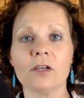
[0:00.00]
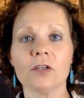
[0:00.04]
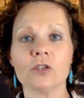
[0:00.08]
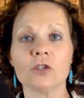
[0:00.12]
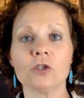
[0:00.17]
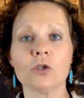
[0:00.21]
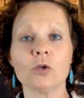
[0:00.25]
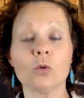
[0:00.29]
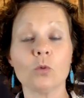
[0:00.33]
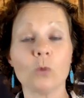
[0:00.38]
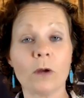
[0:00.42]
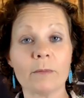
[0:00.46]

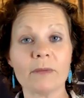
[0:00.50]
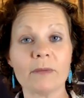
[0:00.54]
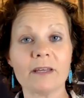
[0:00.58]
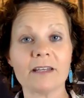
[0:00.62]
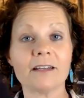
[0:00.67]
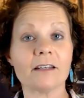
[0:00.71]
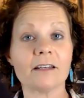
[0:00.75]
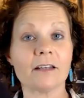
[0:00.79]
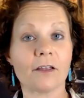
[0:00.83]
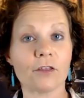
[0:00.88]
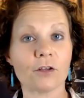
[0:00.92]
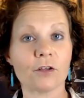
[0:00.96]
to women
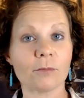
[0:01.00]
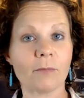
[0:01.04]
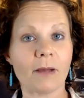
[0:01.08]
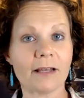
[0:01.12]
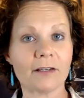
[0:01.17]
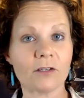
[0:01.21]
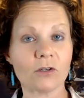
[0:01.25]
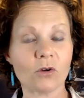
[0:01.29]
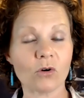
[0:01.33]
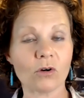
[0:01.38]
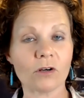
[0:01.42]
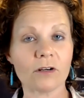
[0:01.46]
and other
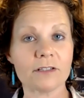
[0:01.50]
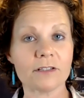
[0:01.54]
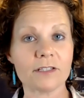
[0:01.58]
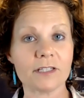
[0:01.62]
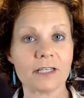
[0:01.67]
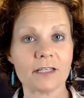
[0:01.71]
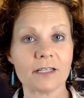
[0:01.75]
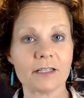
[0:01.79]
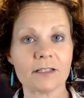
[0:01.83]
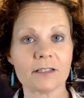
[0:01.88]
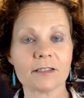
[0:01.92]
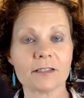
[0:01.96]

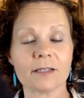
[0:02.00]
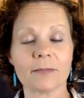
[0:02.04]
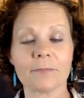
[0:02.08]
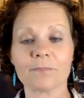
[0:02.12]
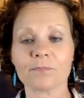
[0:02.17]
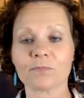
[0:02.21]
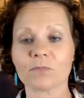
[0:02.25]
minorities.